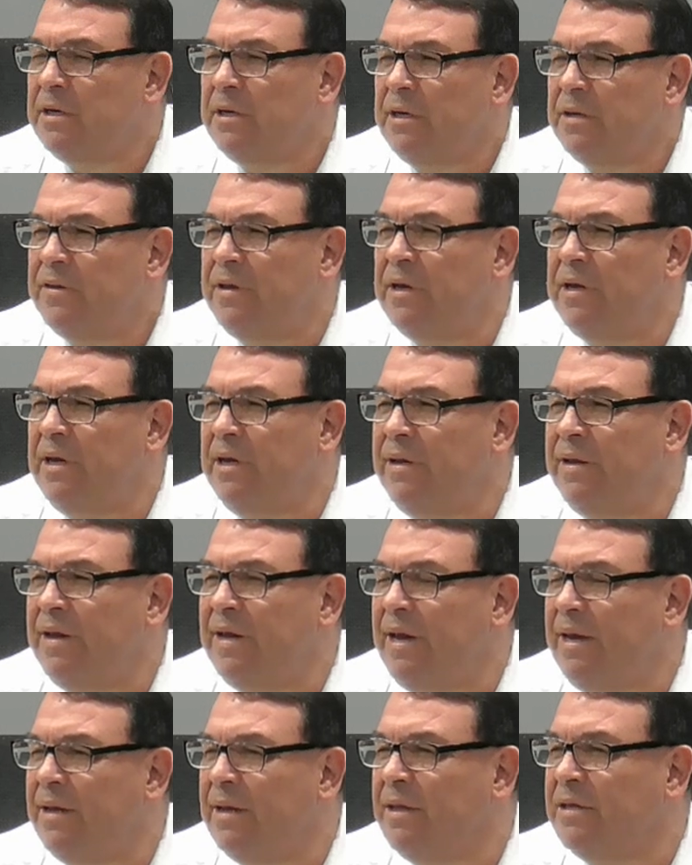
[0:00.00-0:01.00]
that,
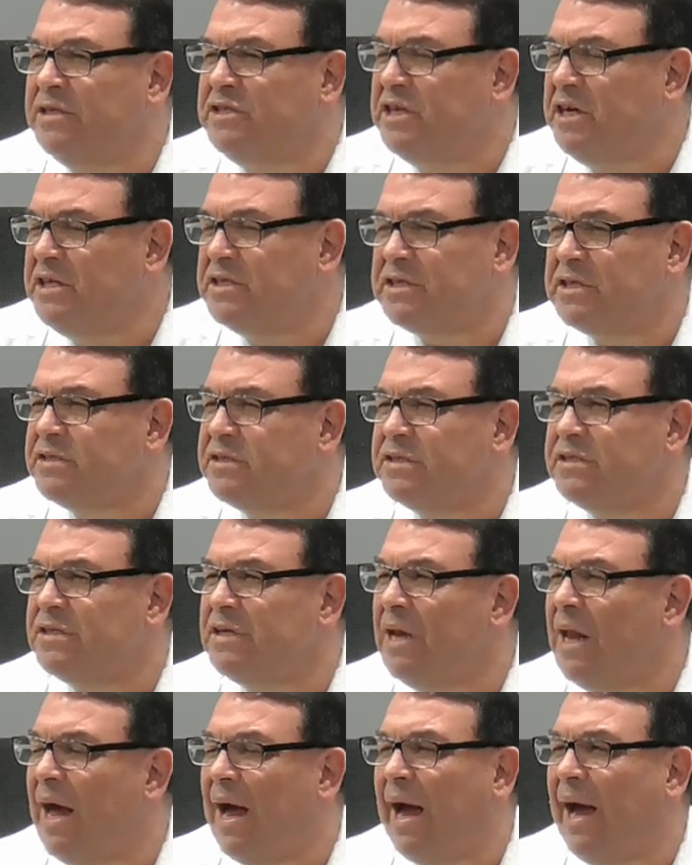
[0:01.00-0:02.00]
that Jesus is
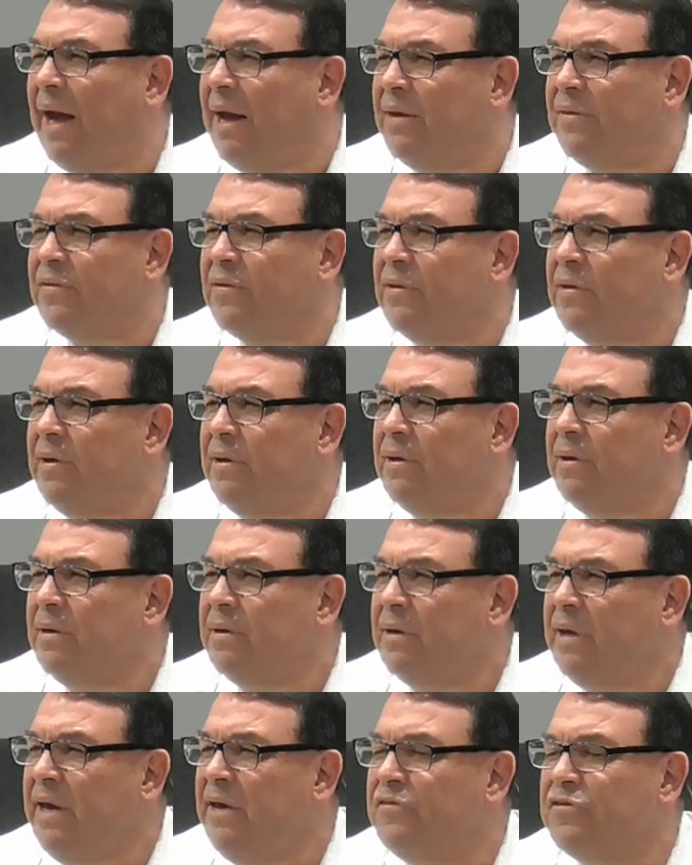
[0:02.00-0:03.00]
light.
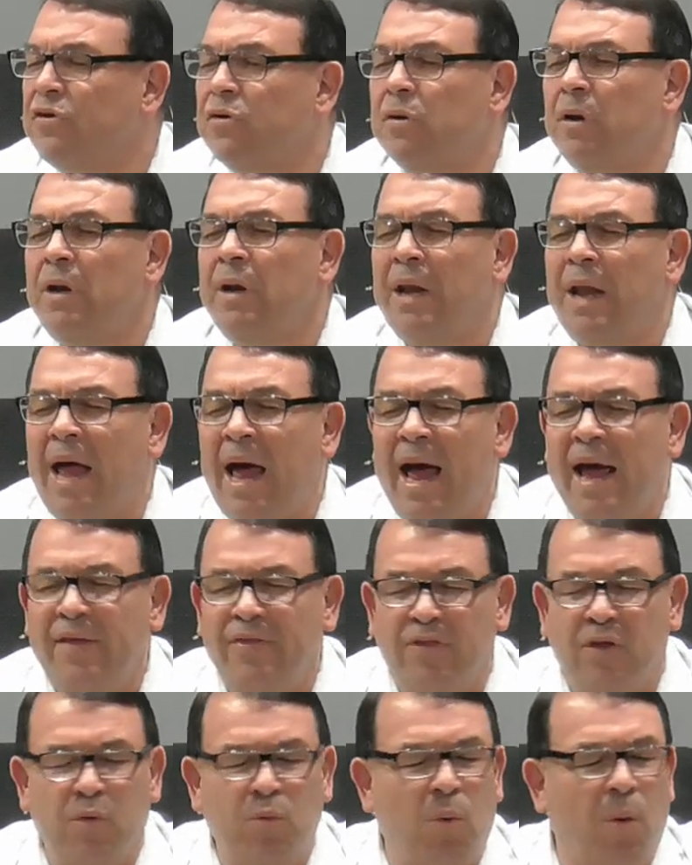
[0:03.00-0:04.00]
He is going to light
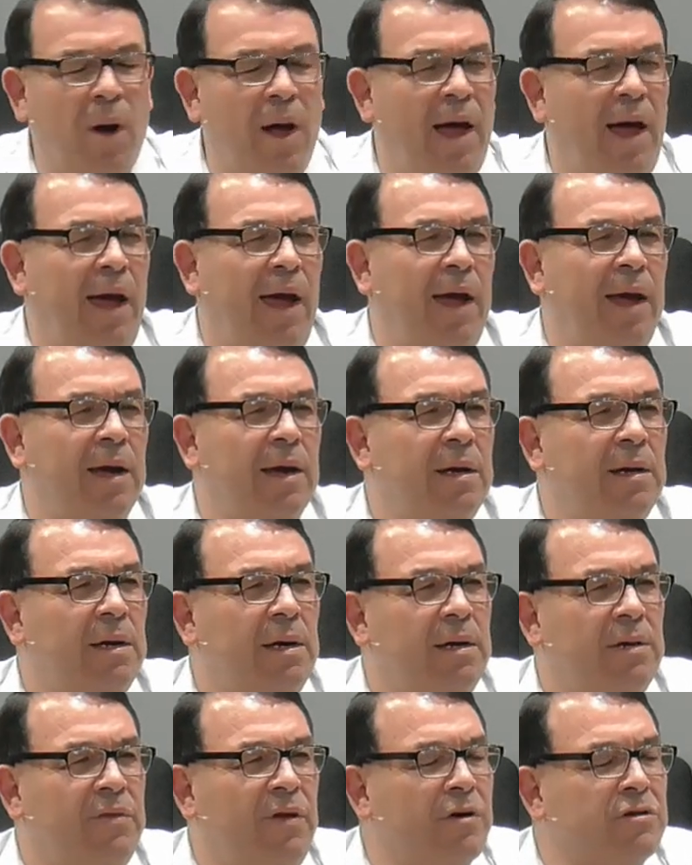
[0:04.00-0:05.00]
the way.
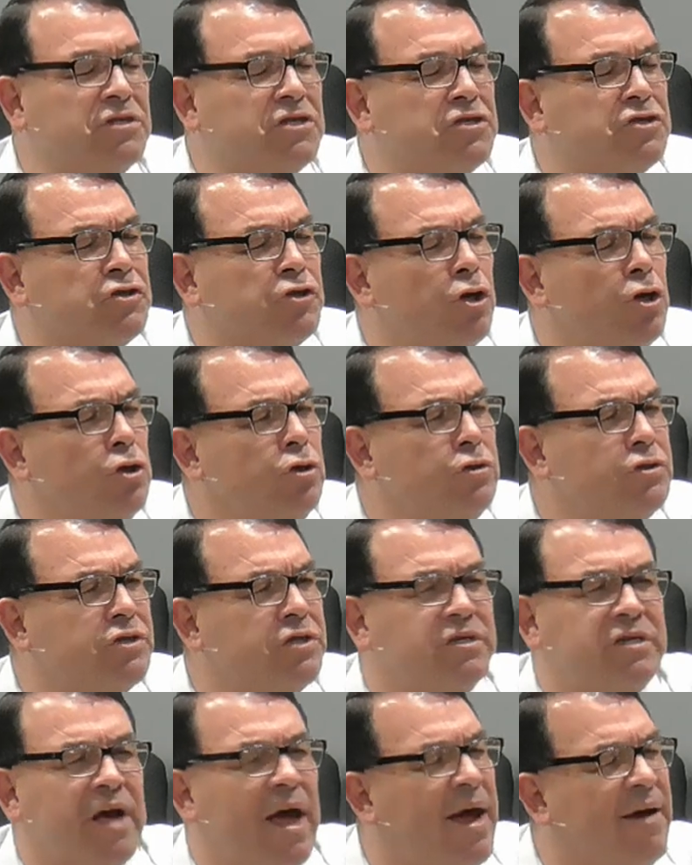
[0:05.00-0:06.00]
There's a solution
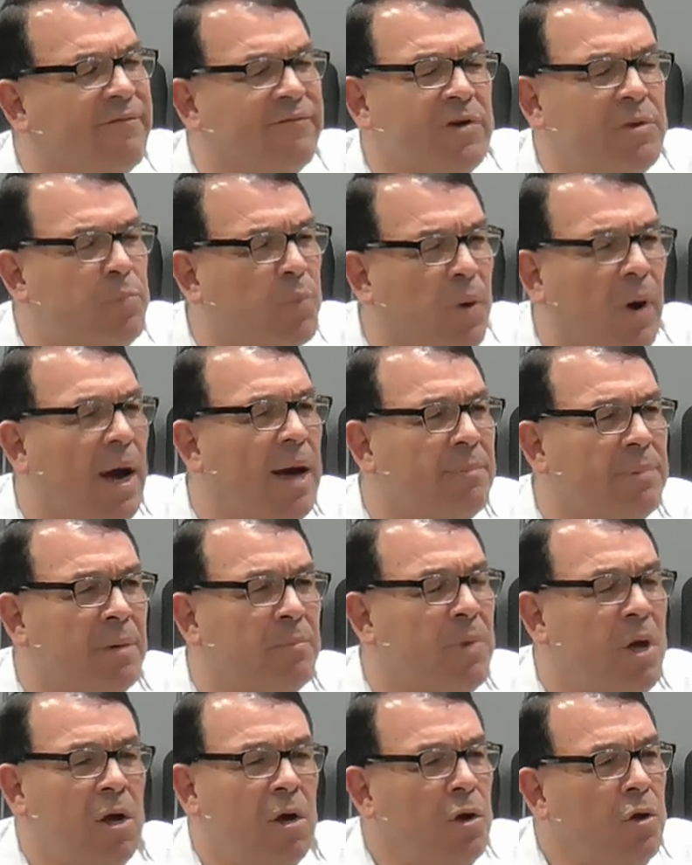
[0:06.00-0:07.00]
to every problem
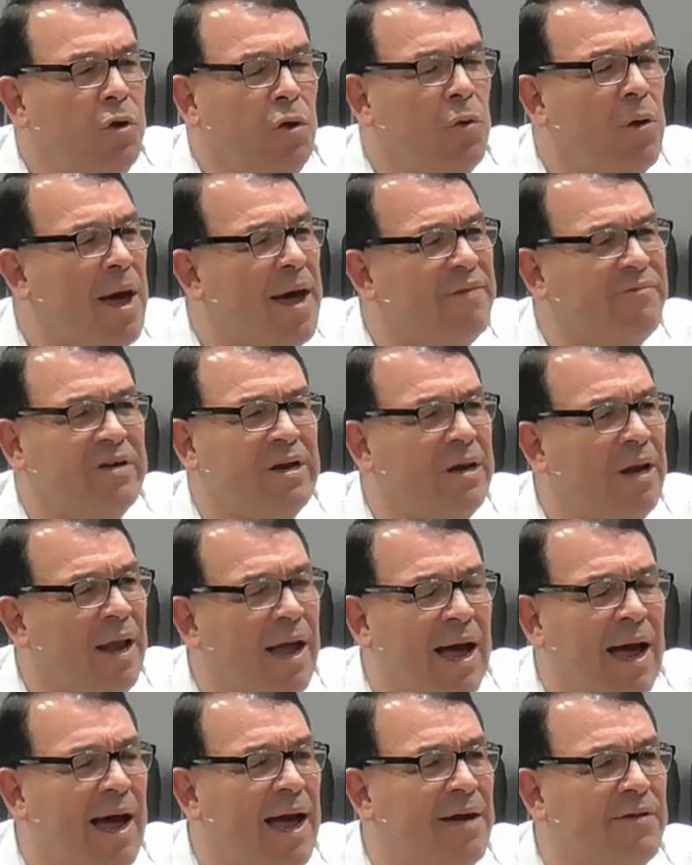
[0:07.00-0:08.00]
you have in
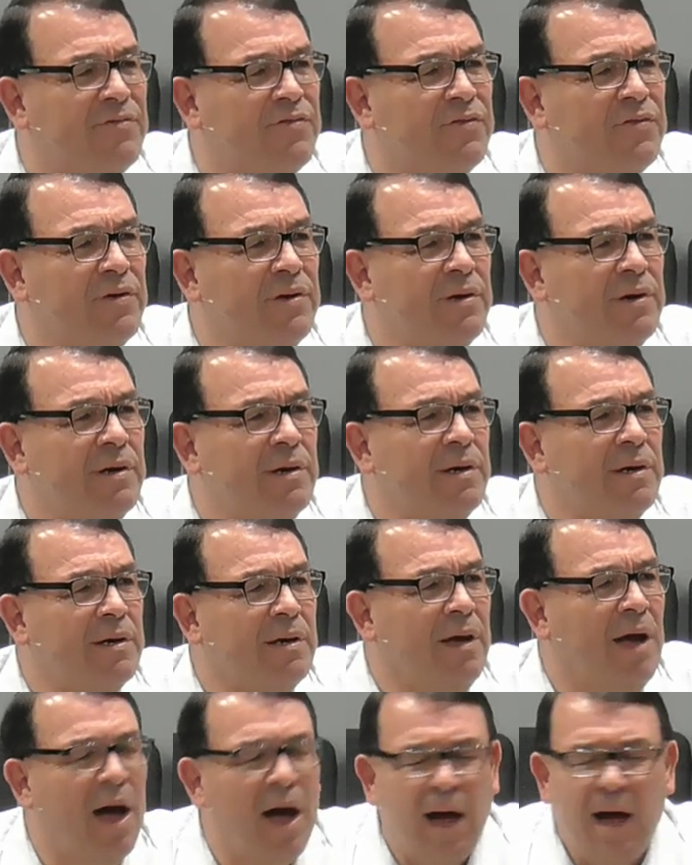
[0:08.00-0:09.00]
life.
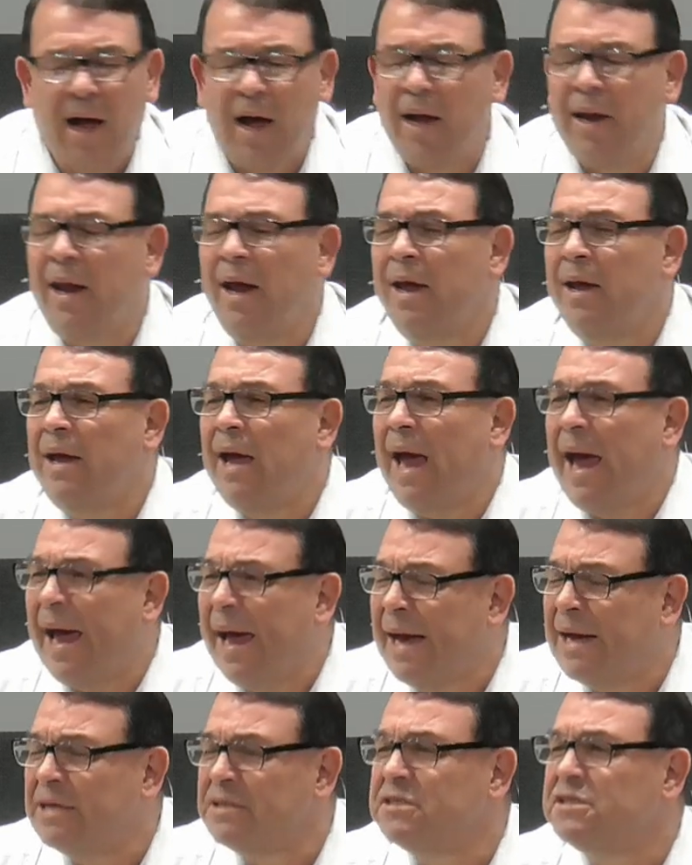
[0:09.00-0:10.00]
God
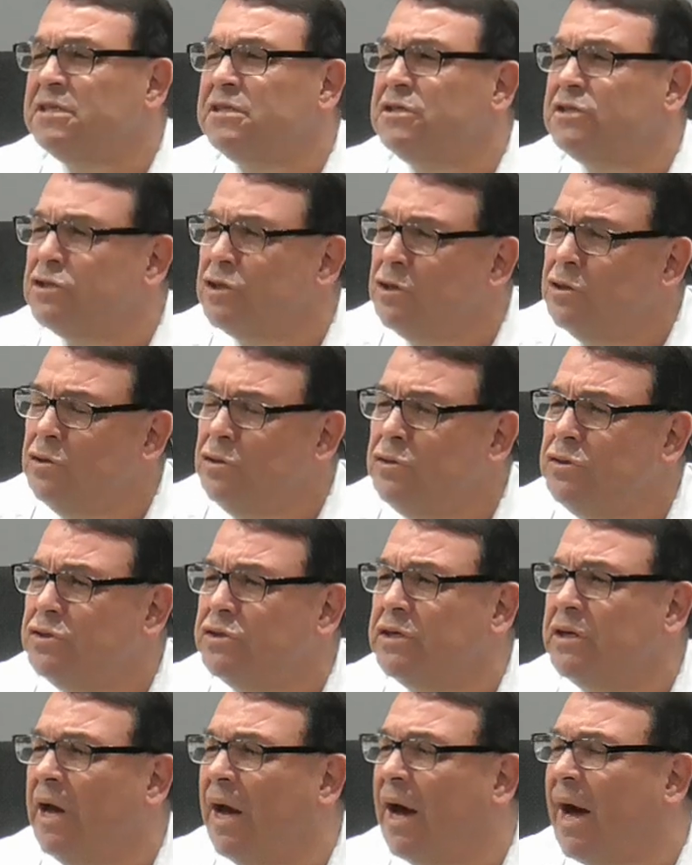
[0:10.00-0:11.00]
has the
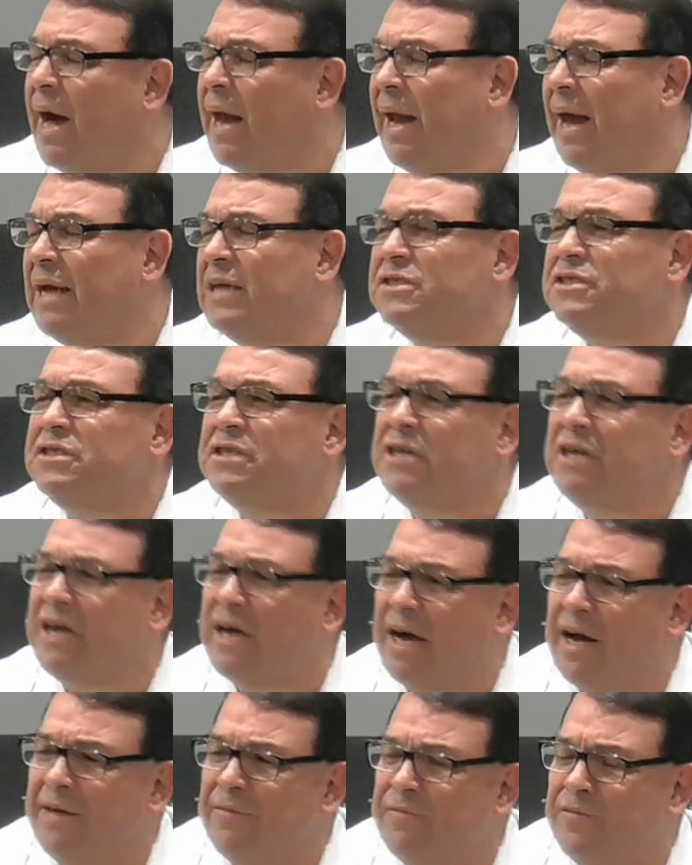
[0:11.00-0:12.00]
solution, God has the
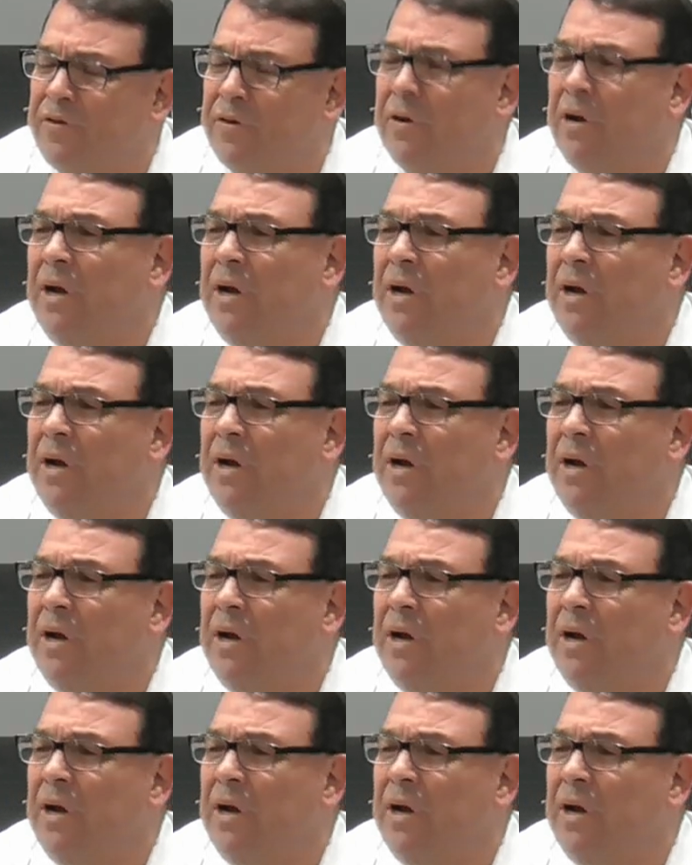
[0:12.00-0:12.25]
comfort.